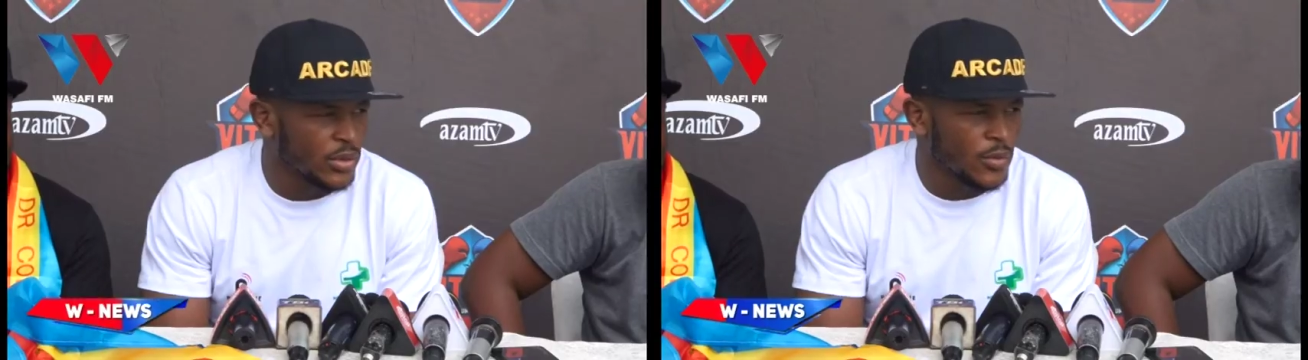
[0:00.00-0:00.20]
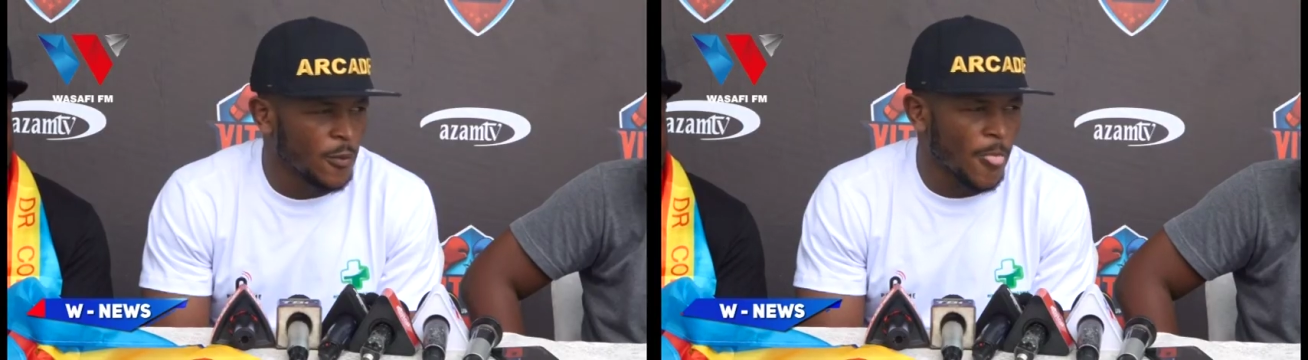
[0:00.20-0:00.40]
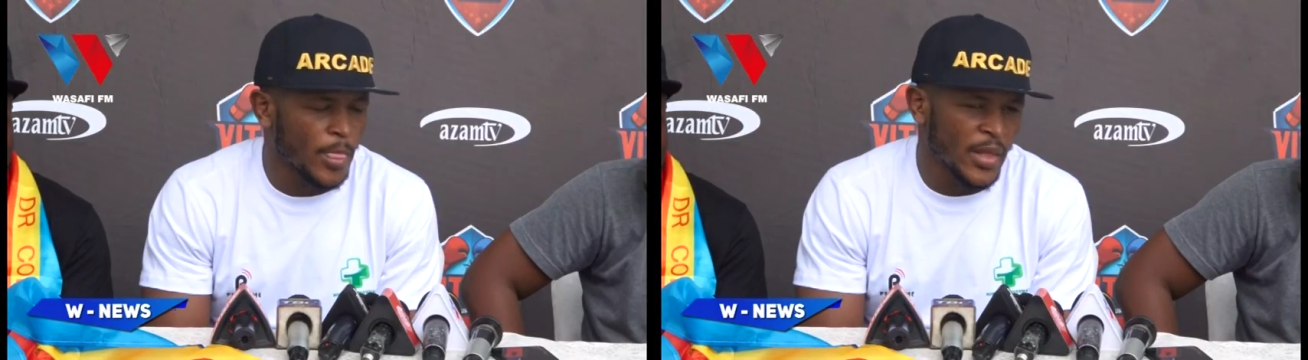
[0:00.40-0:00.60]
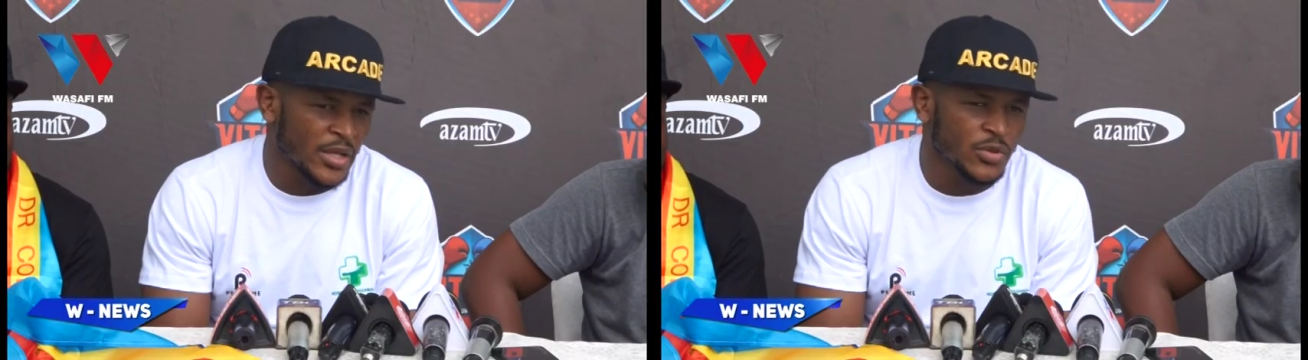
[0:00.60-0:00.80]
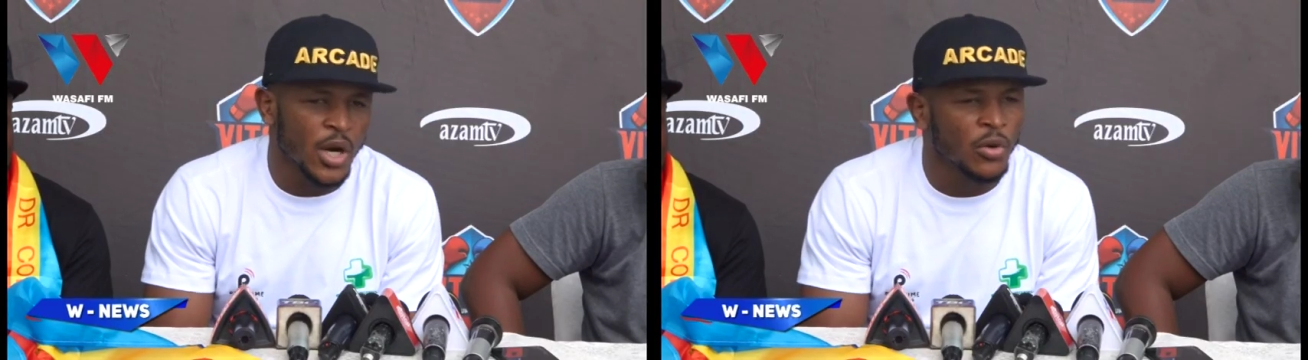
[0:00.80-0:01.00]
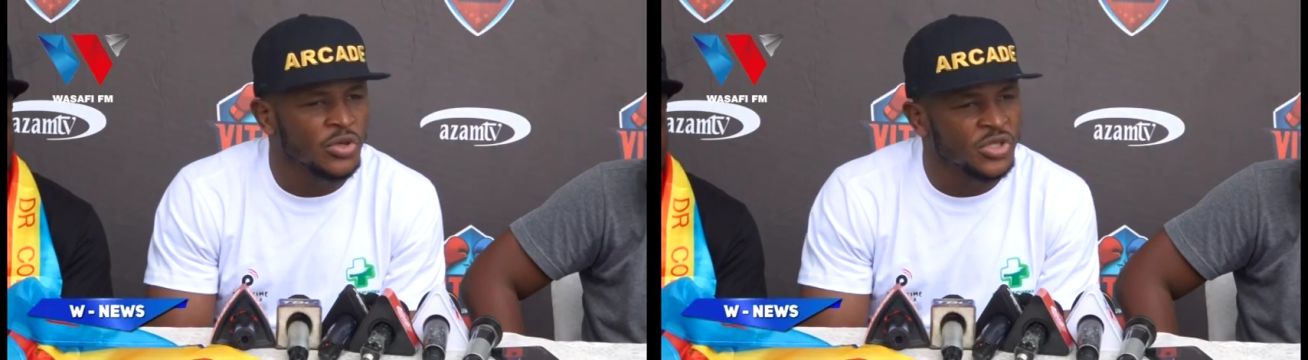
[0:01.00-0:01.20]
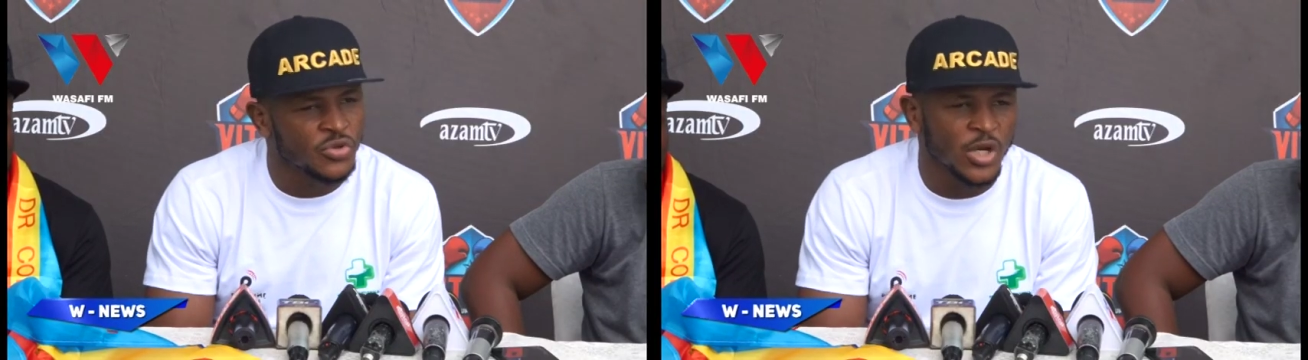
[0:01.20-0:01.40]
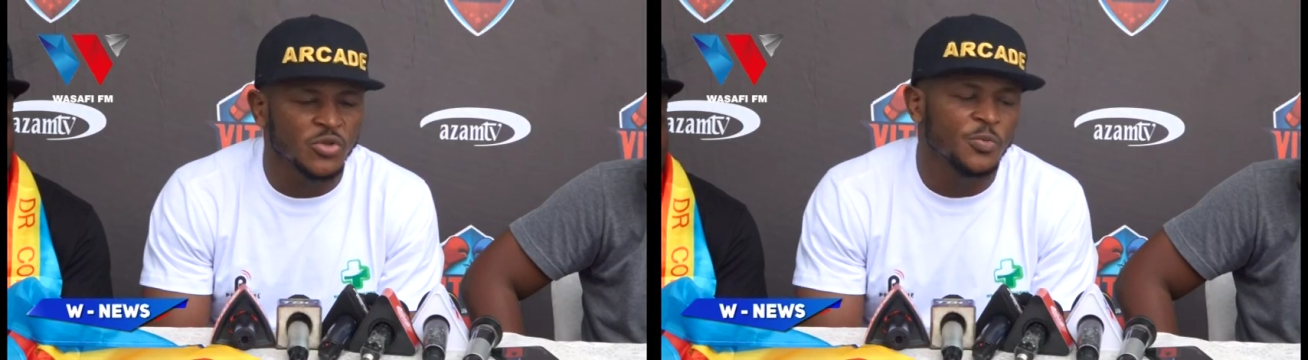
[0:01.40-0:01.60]
do. That's why I always
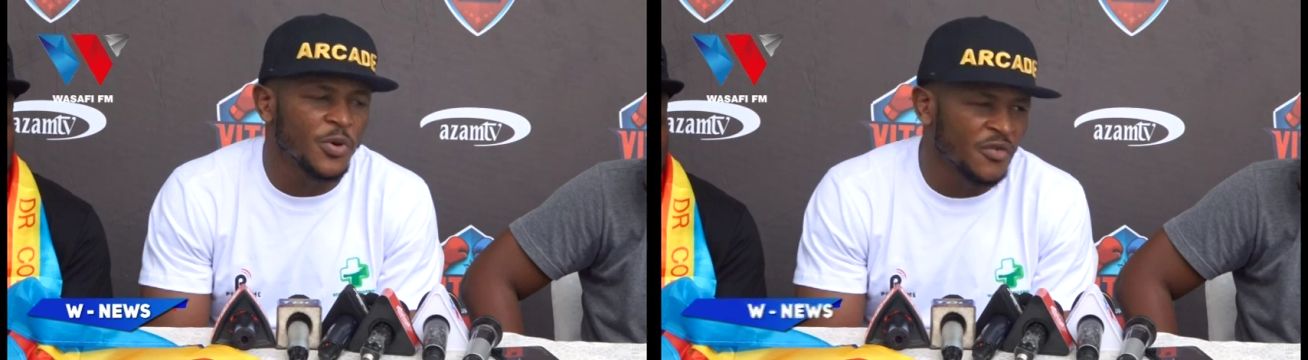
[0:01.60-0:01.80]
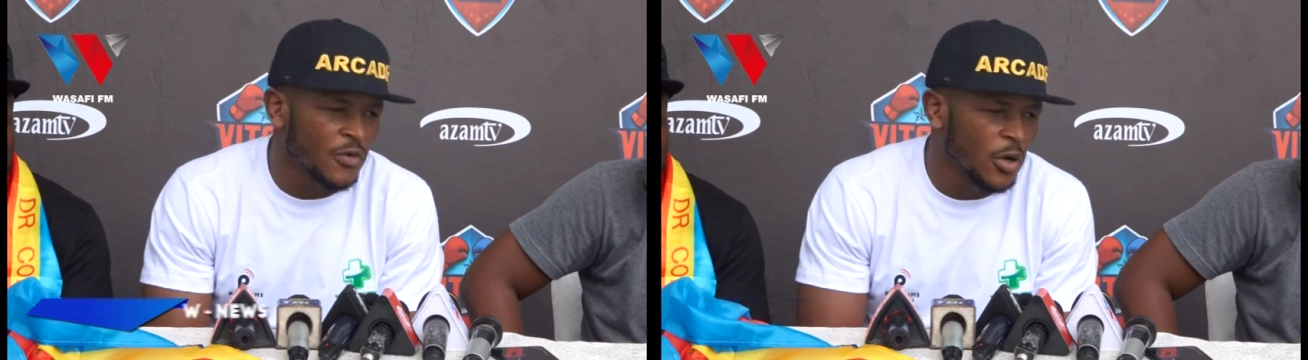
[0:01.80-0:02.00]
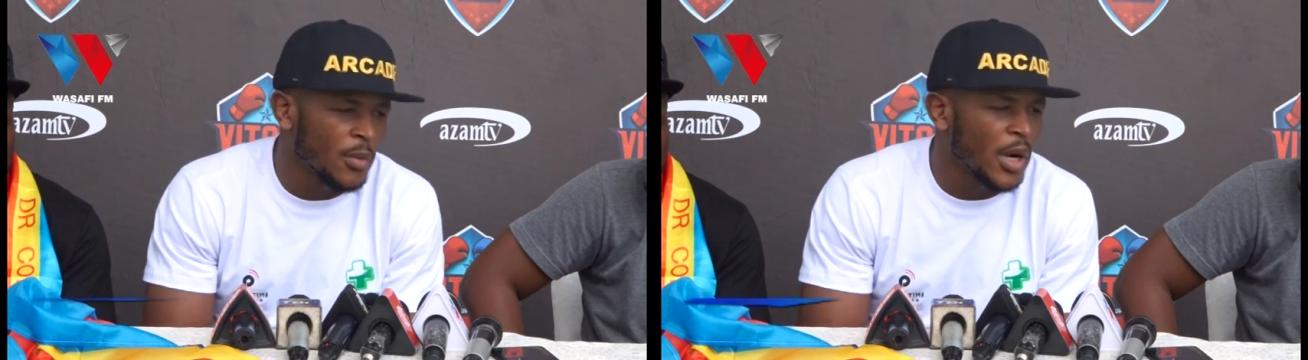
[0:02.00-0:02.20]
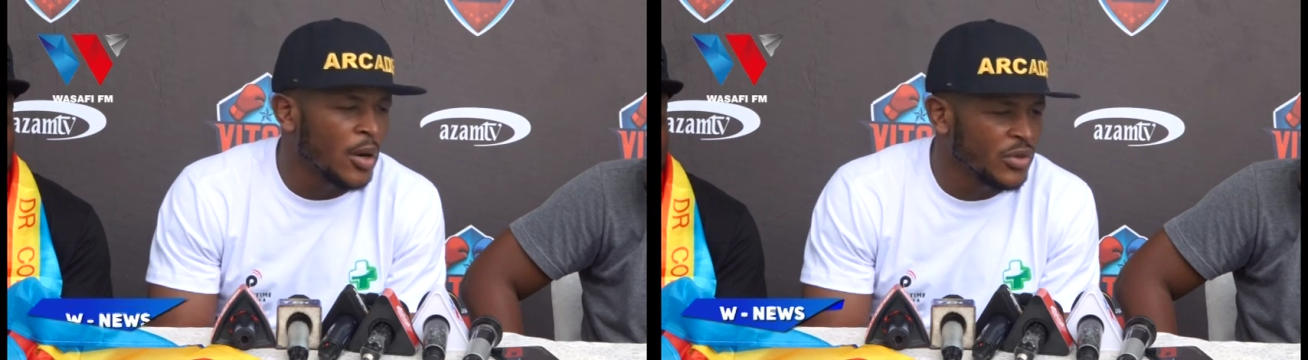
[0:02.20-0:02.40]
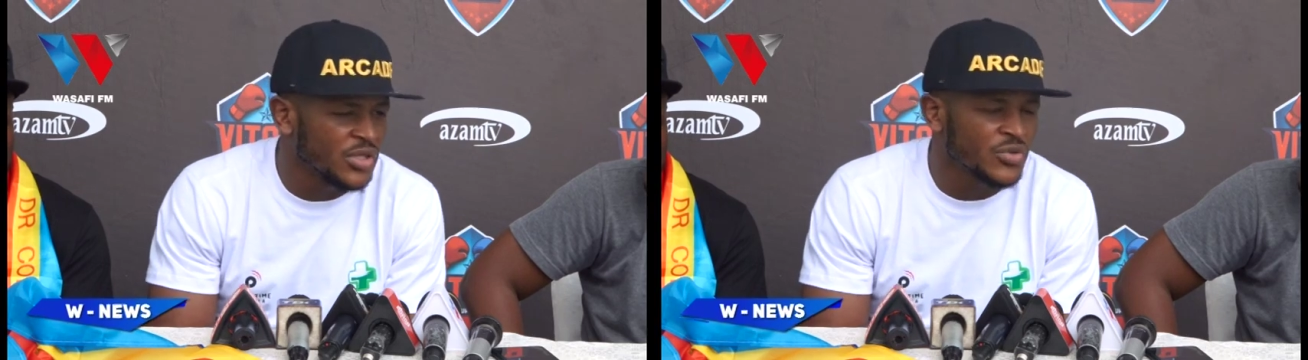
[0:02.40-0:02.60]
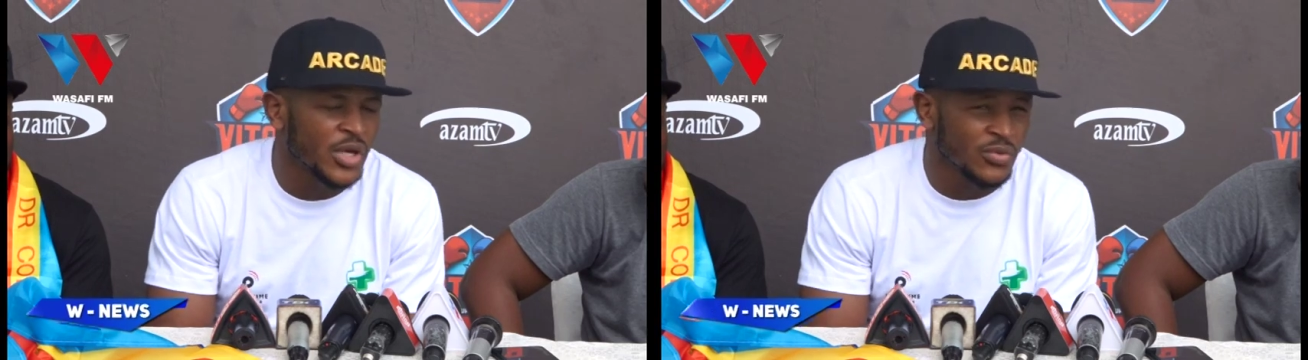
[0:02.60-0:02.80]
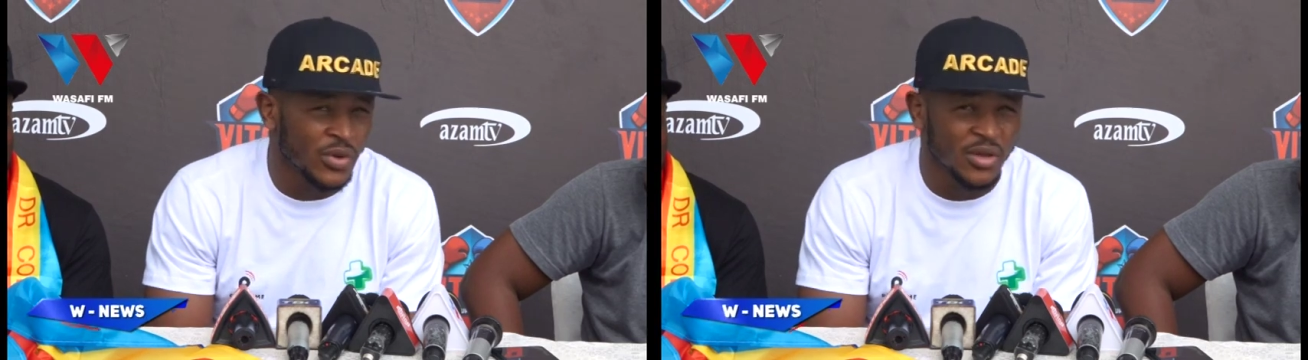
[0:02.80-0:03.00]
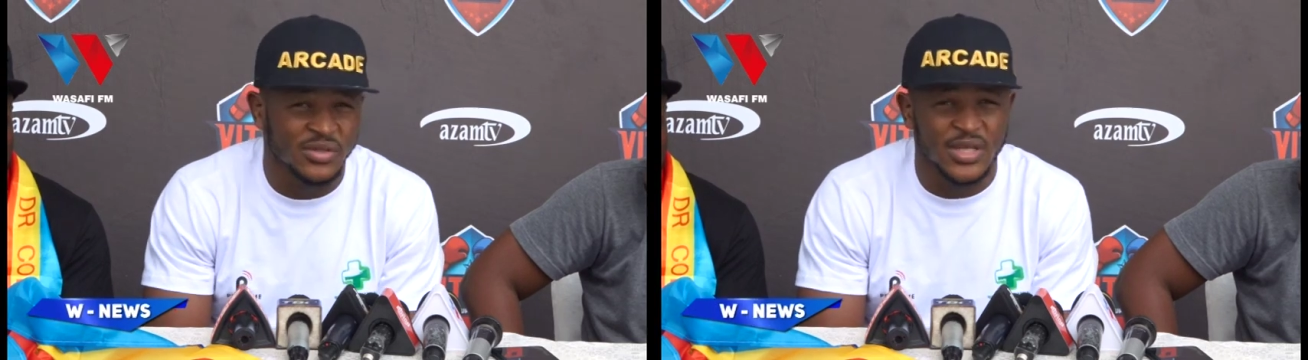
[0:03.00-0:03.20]
try to perform, I always try to
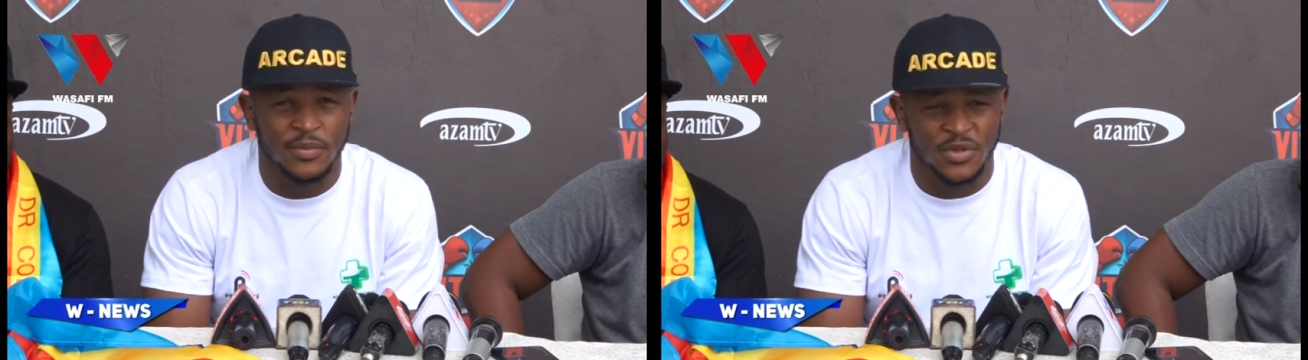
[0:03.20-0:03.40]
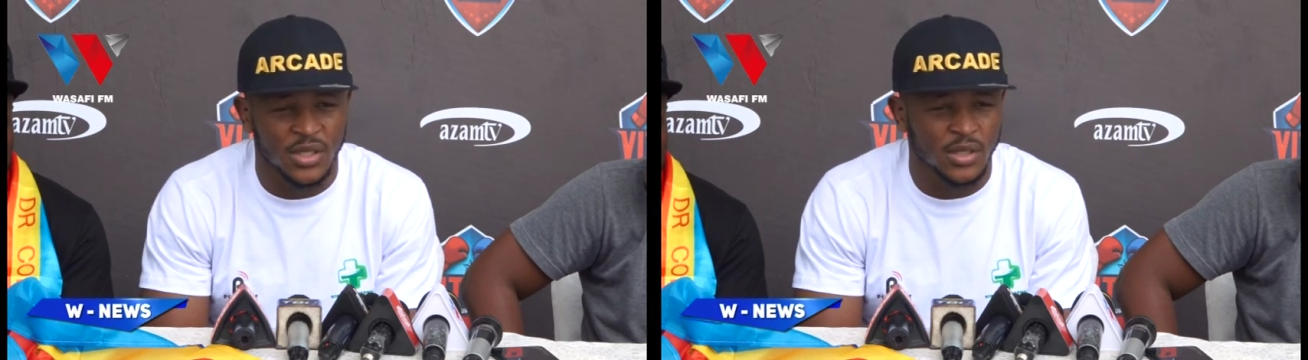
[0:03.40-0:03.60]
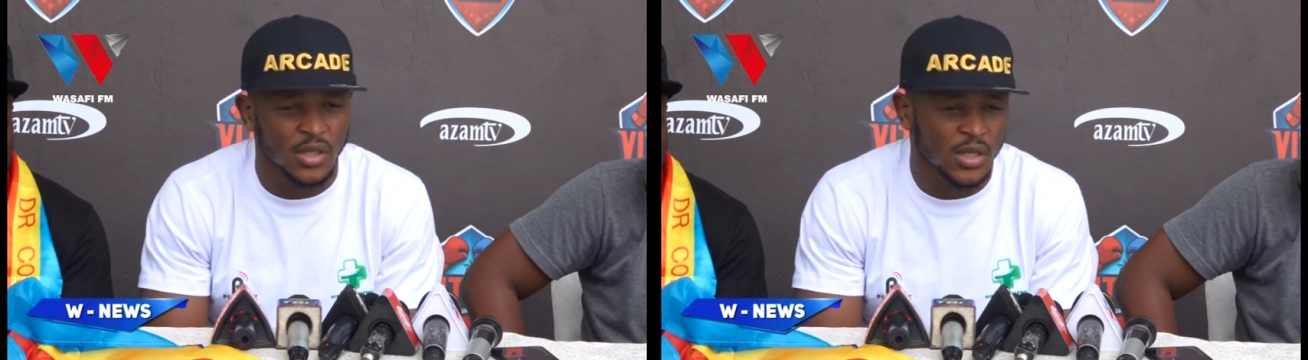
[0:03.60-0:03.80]
learn something.